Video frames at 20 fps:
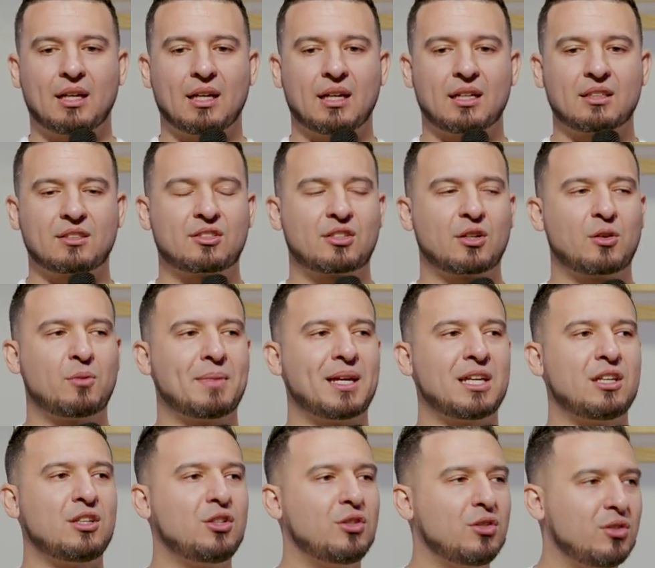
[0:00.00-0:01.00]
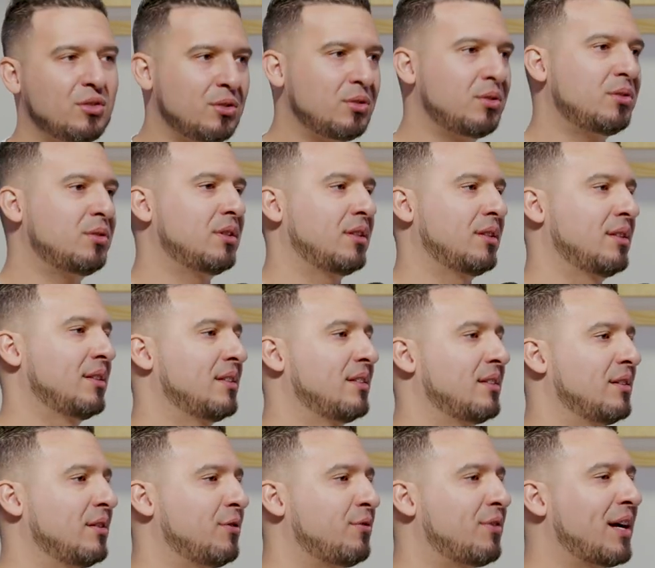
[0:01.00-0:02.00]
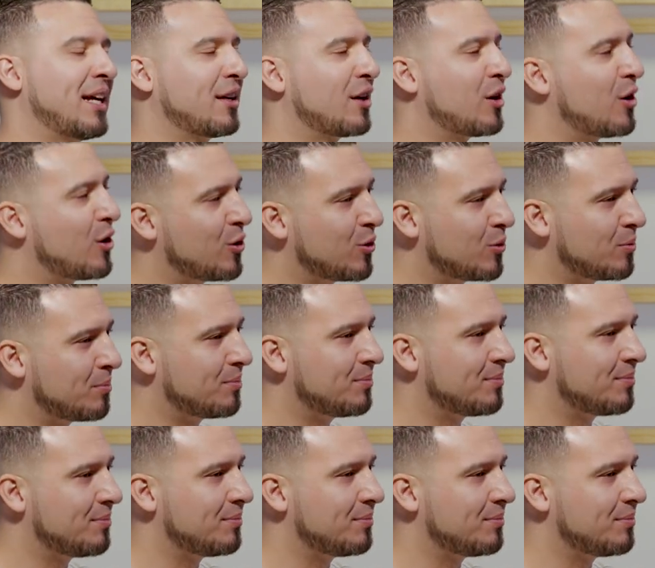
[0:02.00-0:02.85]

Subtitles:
And so may you find a home